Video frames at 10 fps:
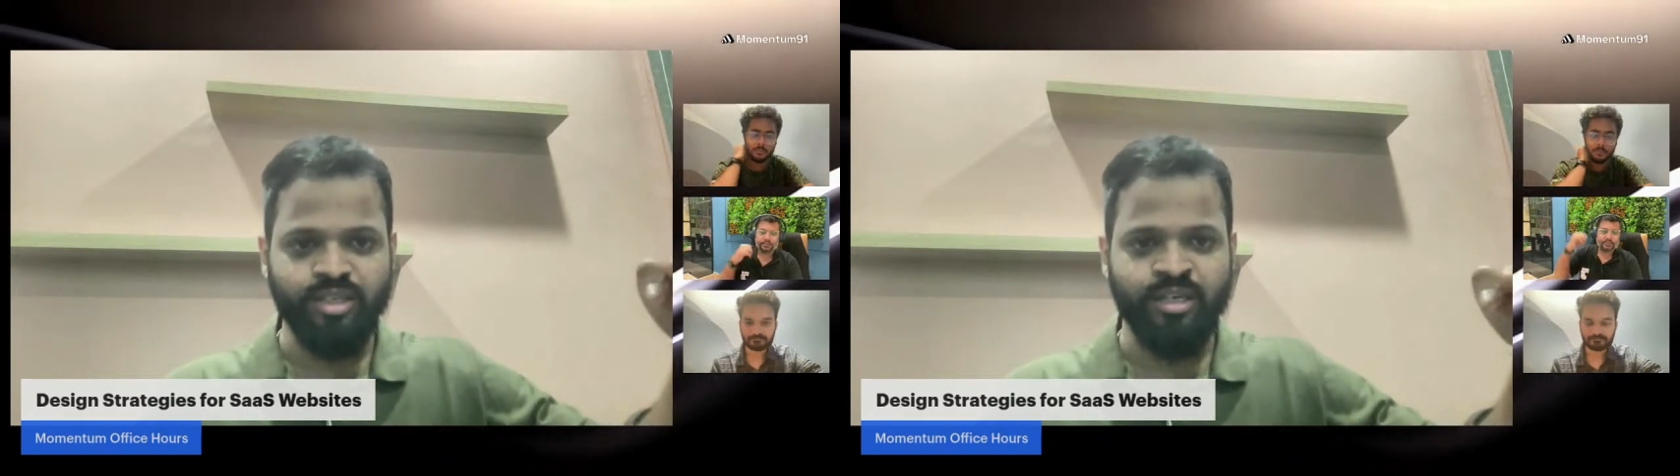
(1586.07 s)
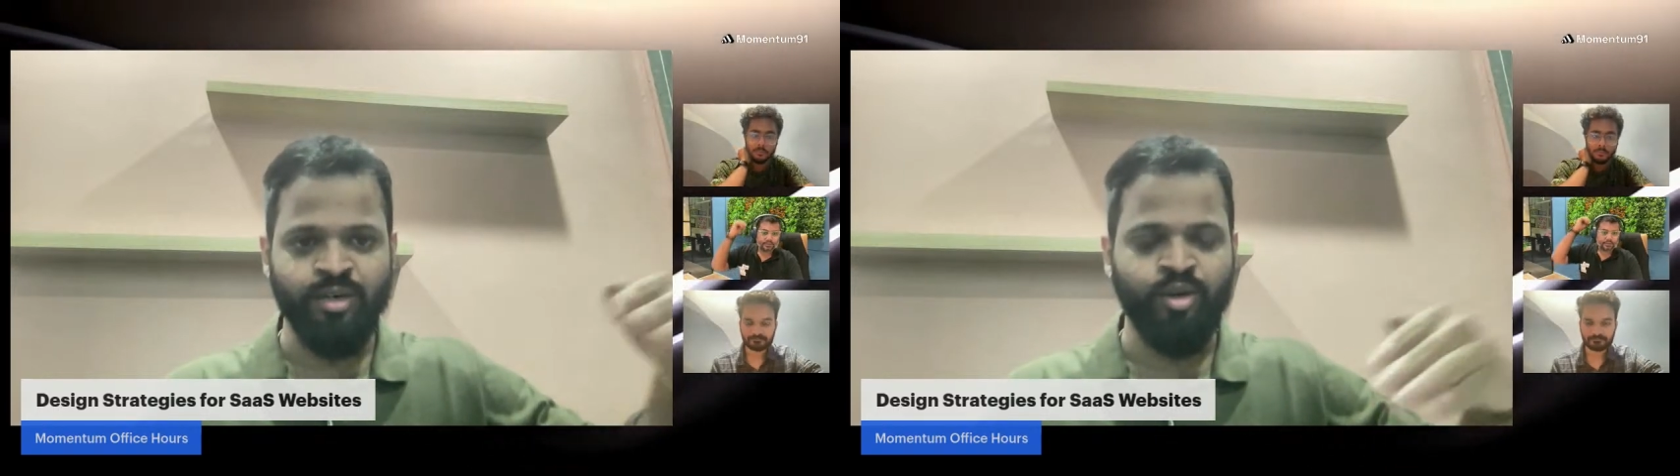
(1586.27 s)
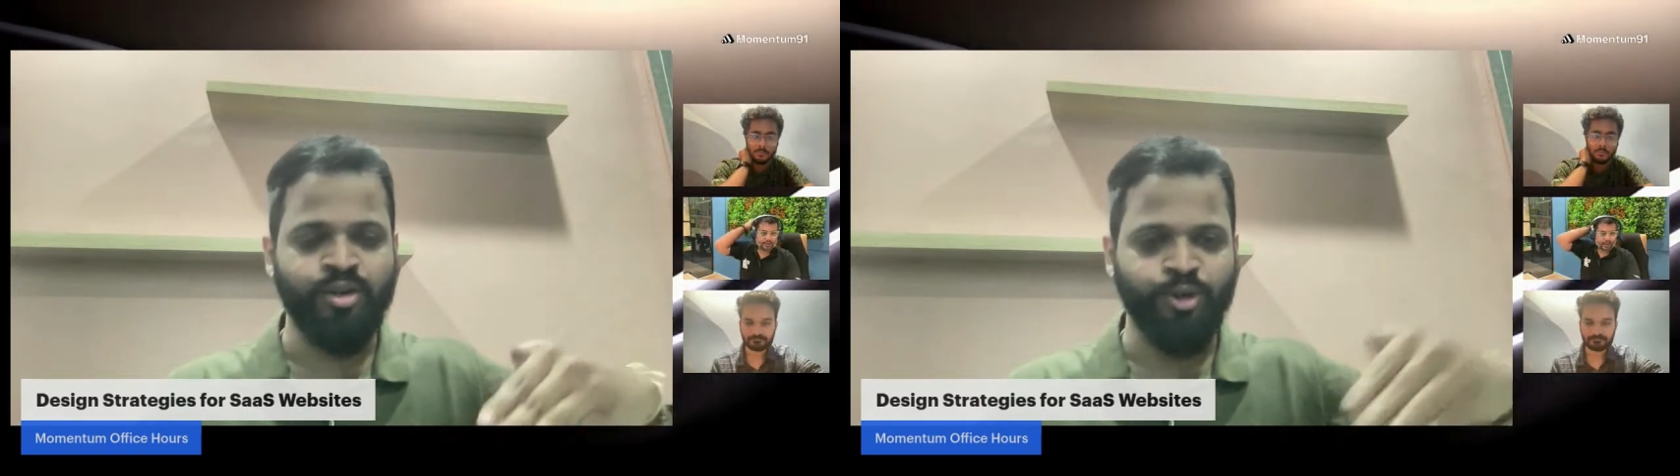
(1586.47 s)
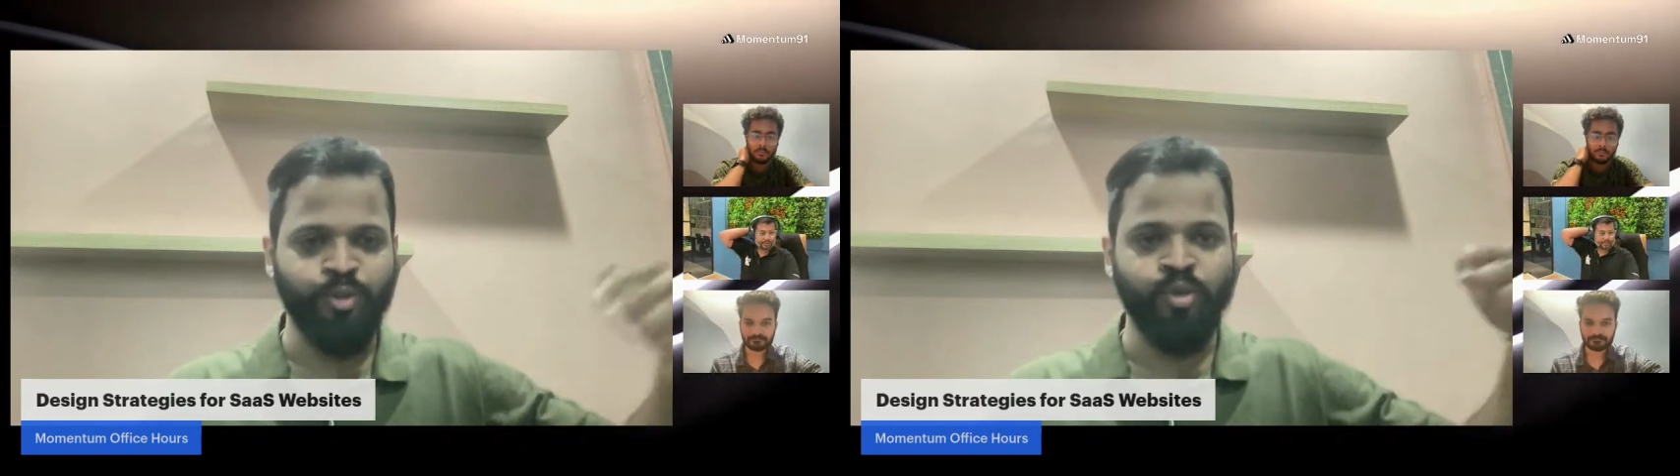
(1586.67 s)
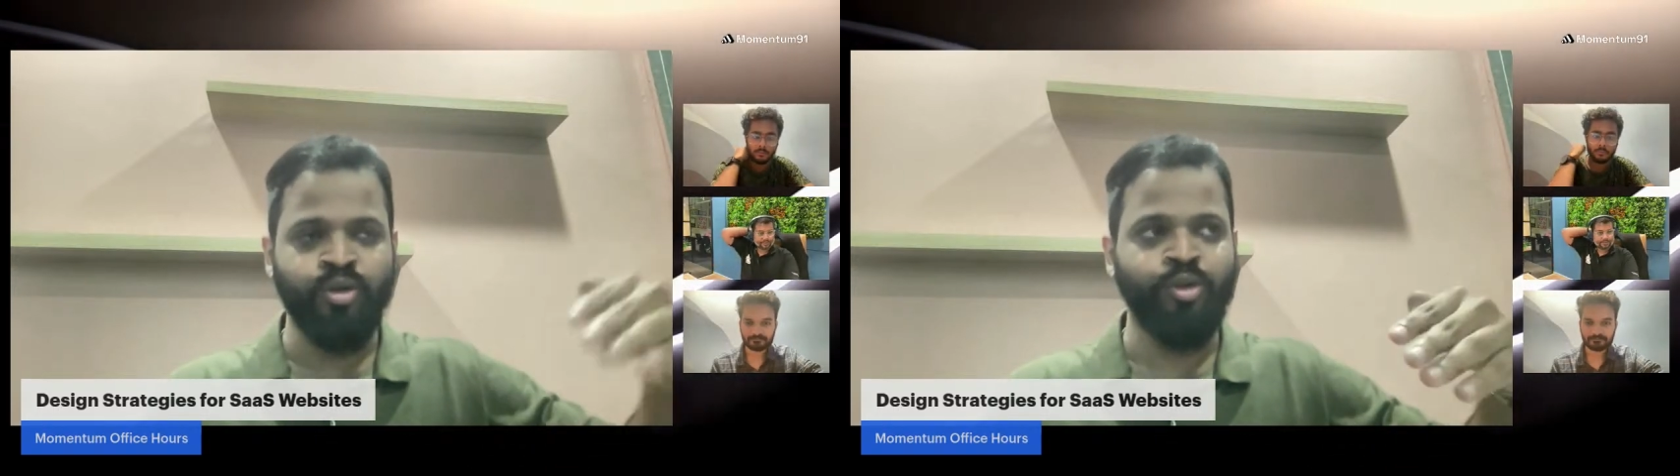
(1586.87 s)
or
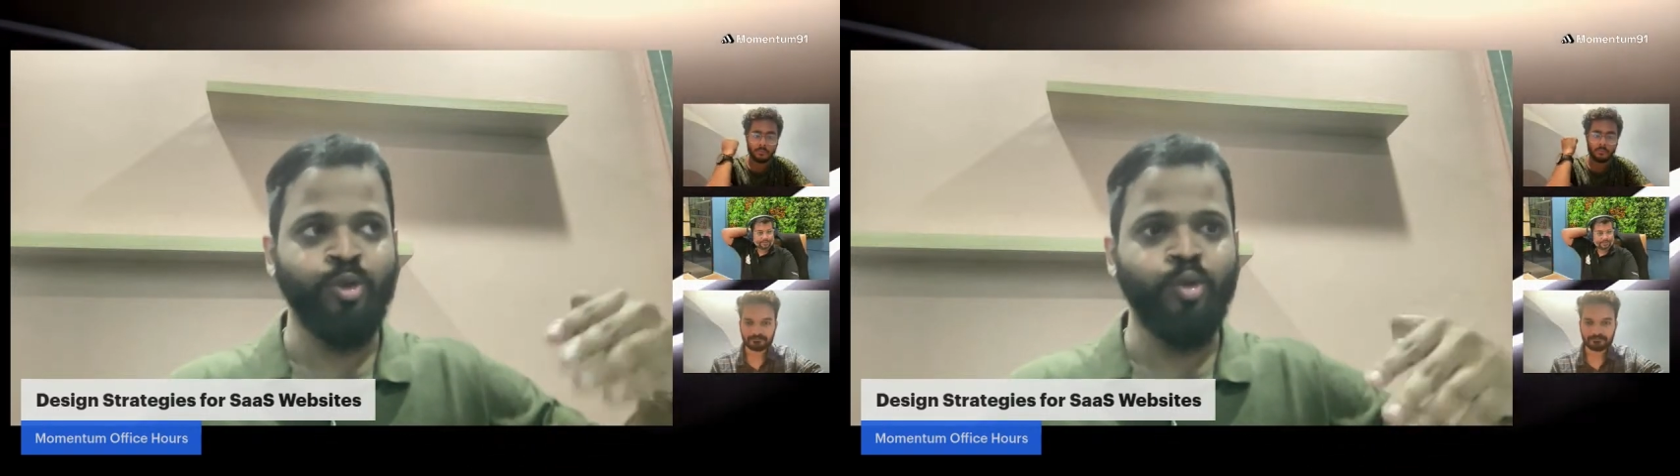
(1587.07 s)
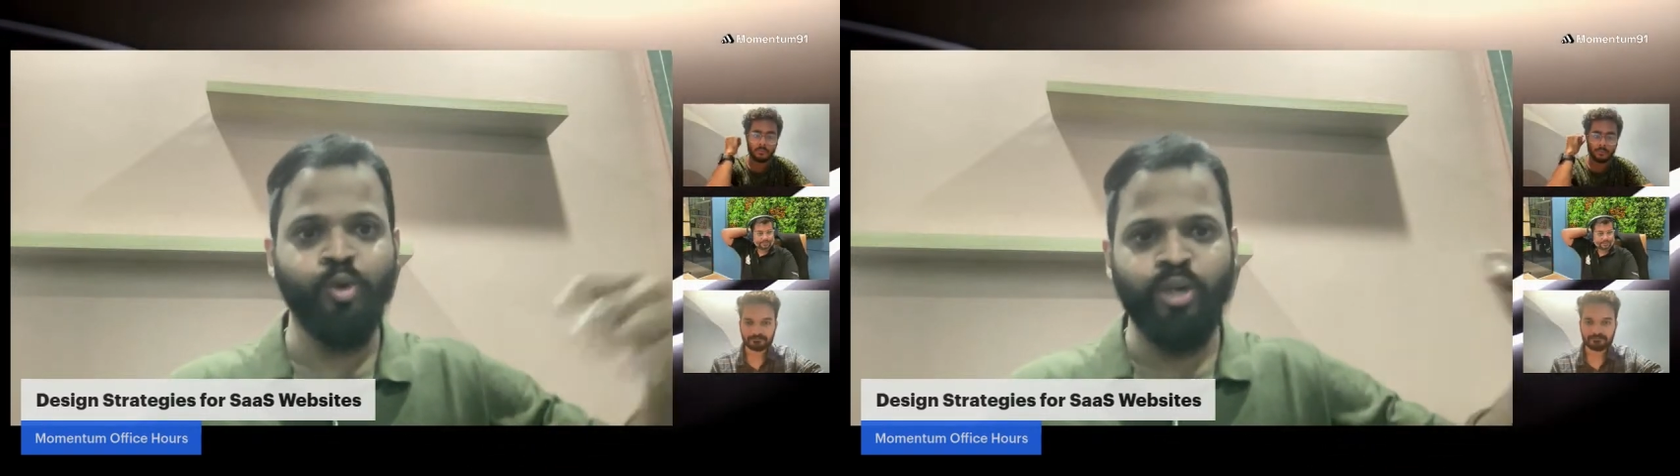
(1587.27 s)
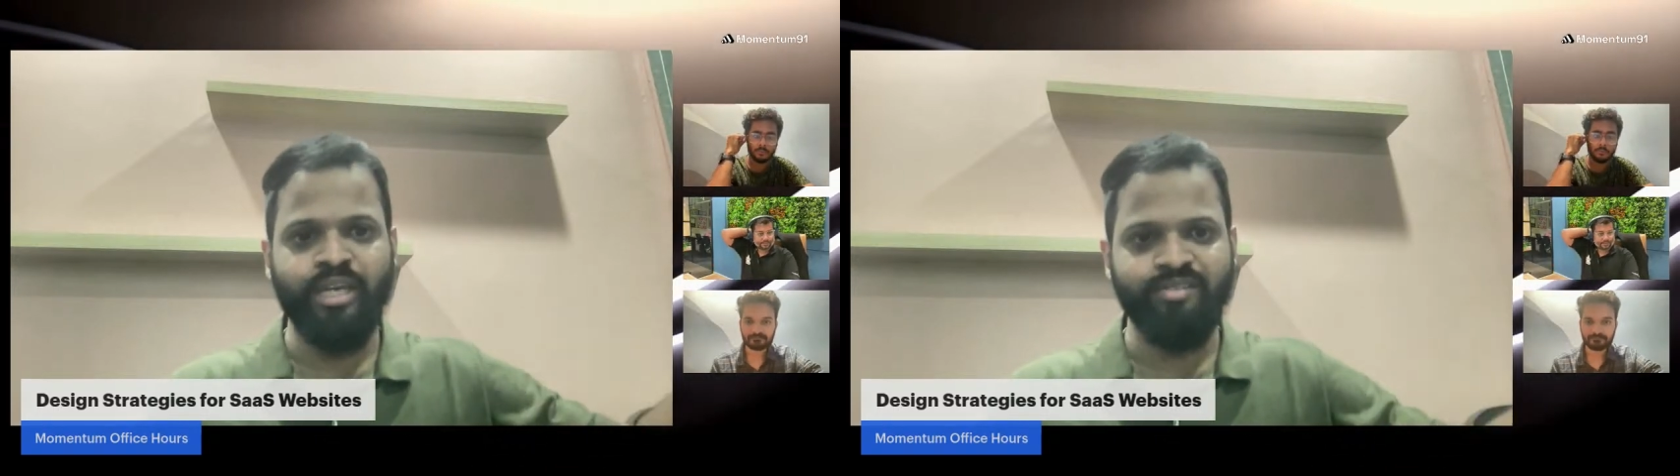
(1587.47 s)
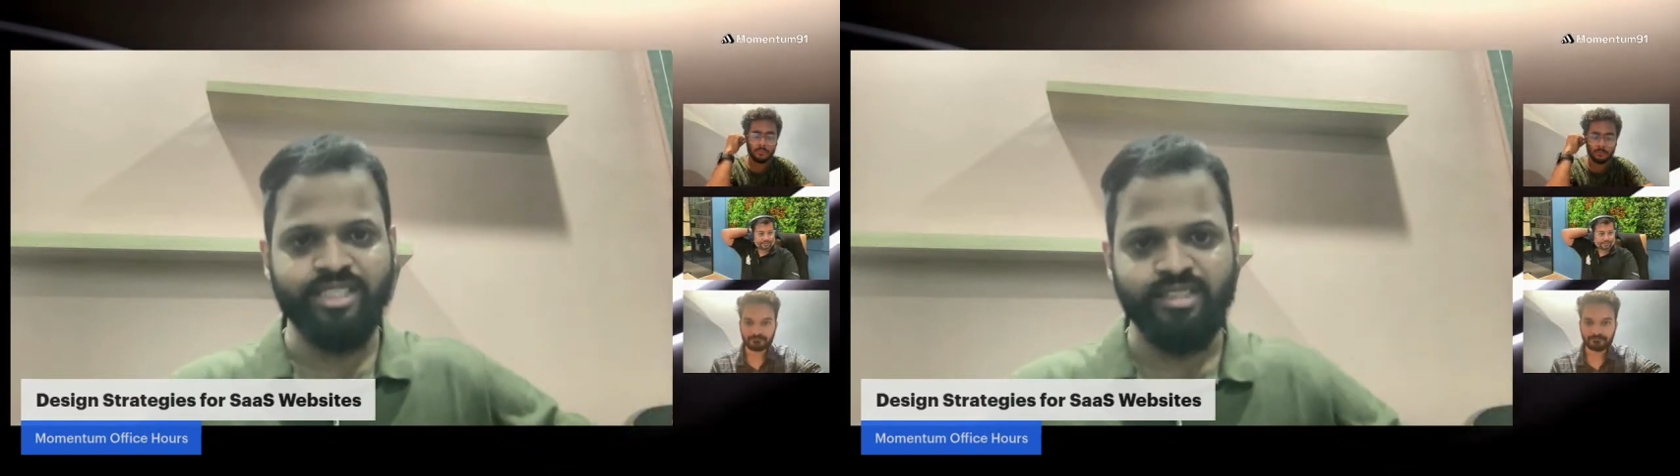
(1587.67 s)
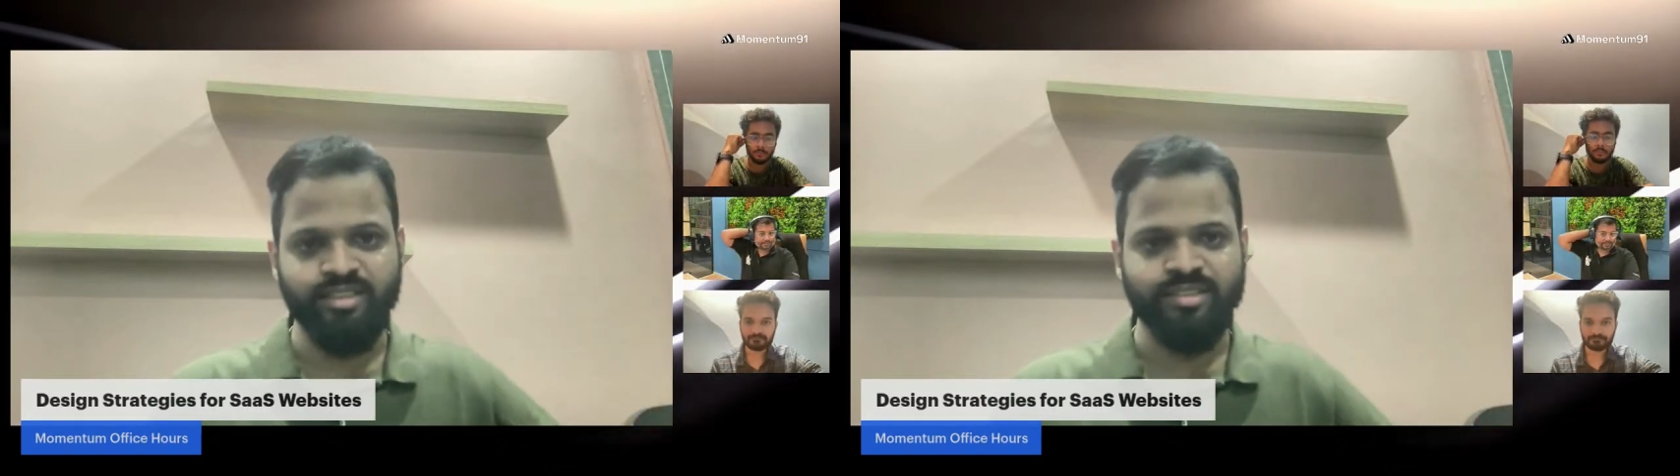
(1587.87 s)
new unique
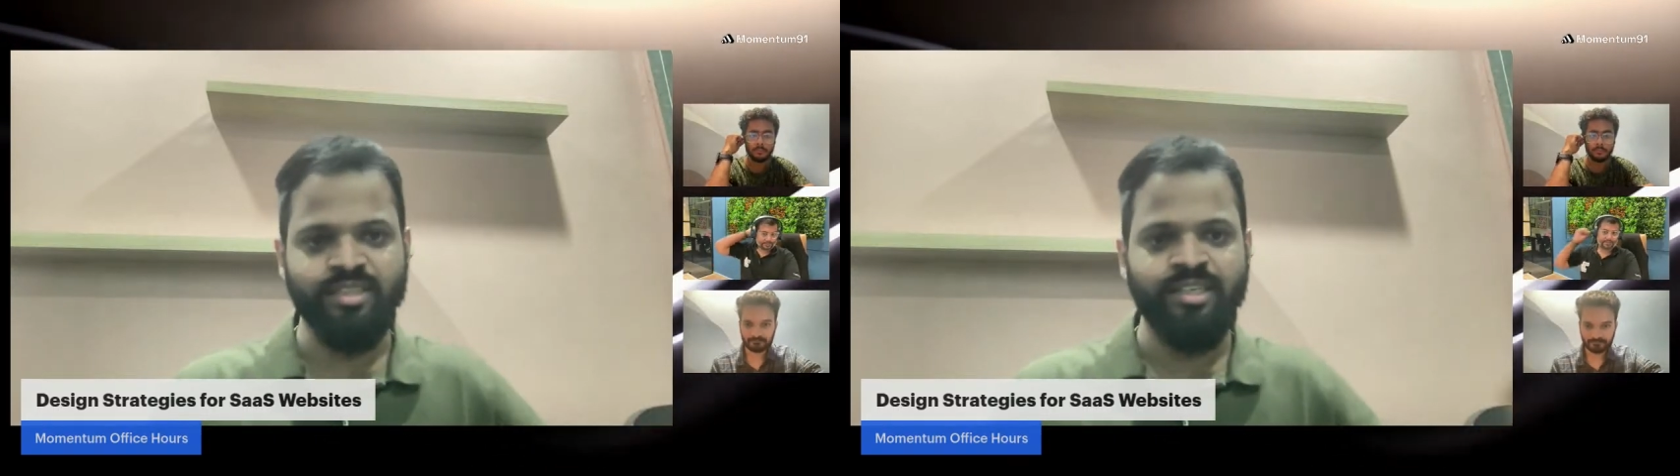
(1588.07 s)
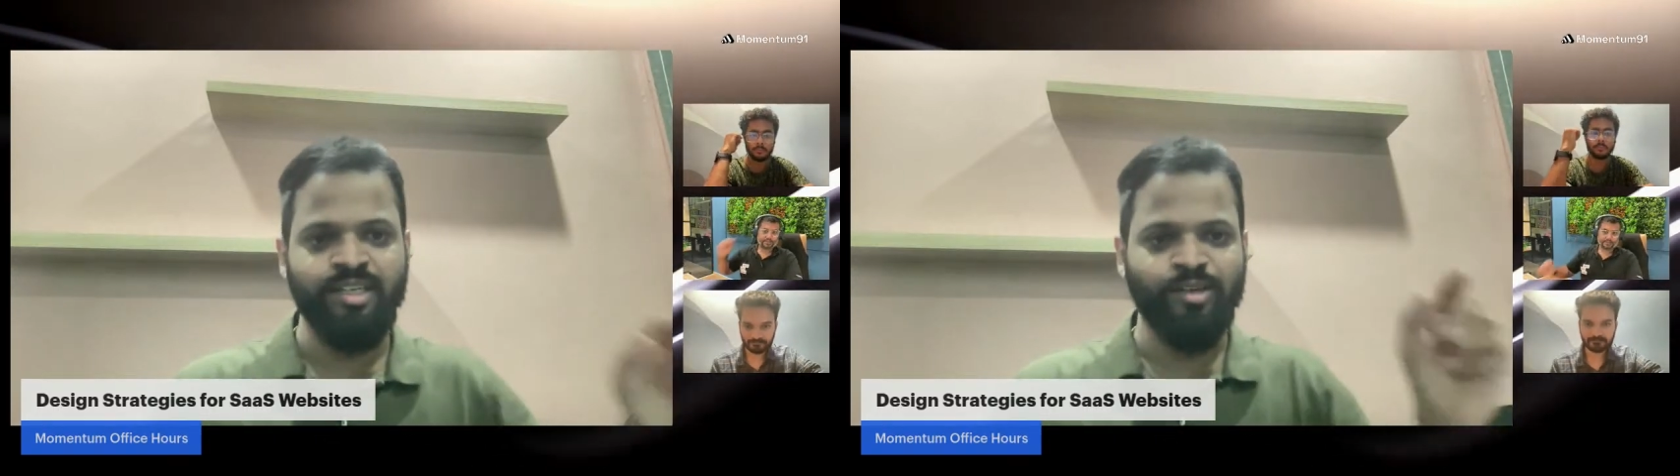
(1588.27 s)
visitors.